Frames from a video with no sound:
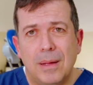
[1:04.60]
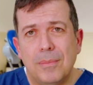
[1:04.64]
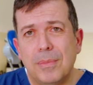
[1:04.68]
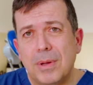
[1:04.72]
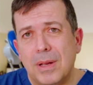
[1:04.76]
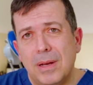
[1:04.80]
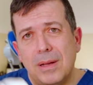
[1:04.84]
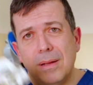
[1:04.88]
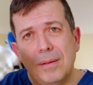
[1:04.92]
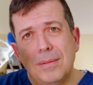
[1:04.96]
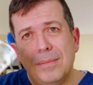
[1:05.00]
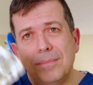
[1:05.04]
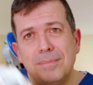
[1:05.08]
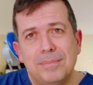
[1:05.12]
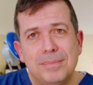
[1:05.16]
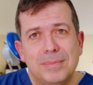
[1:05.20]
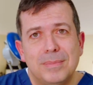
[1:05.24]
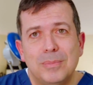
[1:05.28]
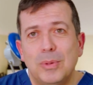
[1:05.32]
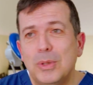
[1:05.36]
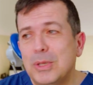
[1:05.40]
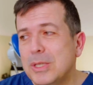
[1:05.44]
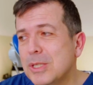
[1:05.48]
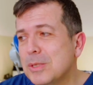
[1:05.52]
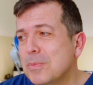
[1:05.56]
I'm gonna
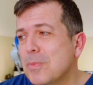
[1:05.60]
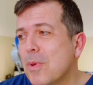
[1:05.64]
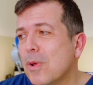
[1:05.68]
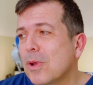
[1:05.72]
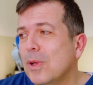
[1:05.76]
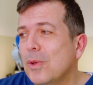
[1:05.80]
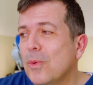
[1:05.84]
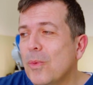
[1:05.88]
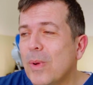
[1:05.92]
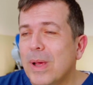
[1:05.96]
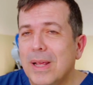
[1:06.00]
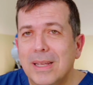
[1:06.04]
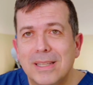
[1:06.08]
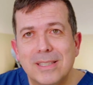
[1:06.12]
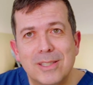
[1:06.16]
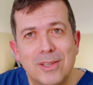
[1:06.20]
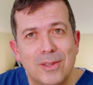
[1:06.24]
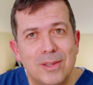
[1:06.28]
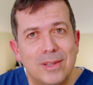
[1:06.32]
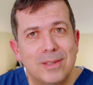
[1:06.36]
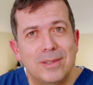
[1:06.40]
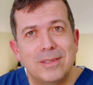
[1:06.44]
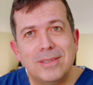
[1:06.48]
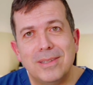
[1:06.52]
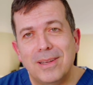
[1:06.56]
put this model away so
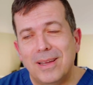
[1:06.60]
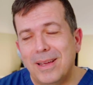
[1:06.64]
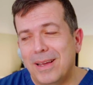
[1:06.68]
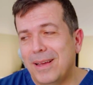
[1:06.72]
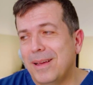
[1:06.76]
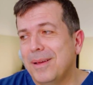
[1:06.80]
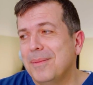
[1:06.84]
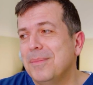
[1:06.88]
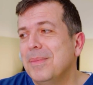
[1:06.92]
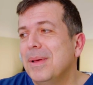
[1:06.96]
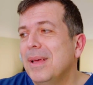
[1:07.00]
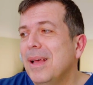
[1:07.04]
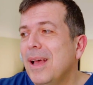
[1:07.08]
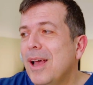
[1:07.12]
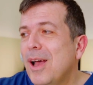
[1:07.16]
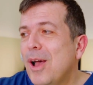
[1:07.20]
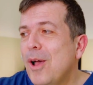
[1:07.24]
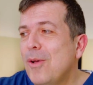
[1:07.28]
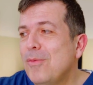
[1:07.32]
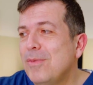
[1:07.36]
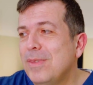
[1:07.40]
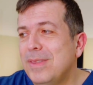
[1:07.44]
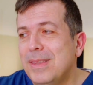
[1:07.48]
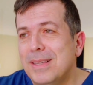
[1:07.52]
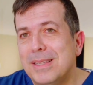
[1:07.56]
that
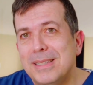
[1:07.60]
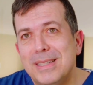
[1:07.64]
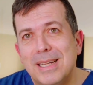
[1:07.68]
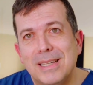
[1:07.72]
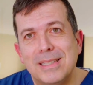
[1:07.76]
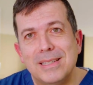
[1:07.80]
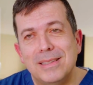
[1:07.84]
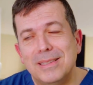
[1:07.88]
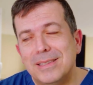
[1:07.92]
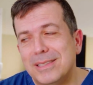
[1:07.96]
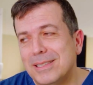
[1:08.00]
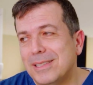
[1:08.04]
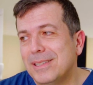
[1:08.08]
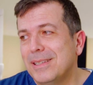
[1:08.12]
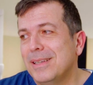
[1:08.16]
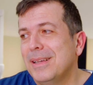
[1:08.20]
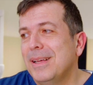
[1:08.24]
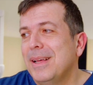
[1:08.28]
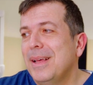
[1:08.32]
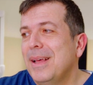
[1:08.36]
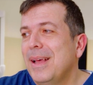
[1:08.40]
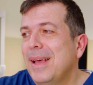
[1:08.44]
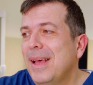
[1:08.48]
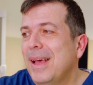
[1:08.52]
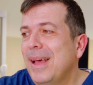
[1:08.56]
hopefully this doesn't
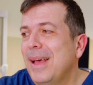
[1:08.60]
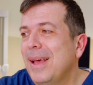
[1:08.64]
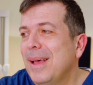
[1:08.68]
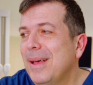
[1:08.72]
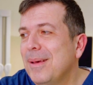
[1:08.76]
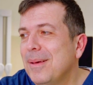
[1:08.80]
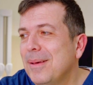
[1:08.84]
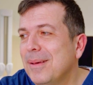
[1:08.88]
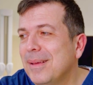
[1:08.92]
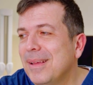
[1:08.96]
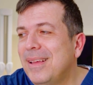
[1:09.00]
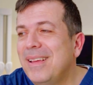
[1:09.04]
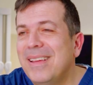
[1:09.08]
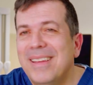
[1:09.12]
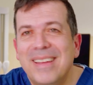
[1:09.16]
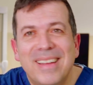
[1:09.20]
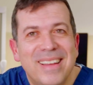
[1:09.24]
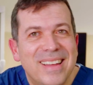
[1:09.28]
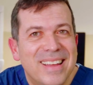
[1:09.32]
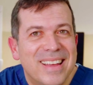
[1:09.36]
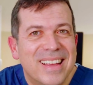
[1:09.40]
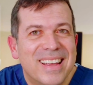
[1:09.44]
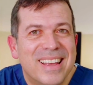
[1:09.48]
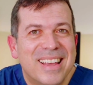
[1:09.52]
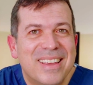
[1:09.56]

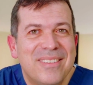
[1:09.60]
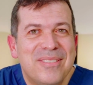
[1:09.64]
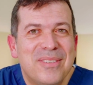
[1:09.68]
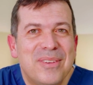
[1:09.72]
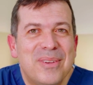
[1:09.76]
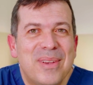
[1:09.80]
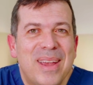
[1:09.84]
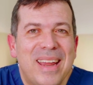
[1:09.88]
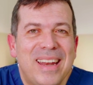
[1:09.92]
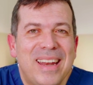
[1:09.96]
give you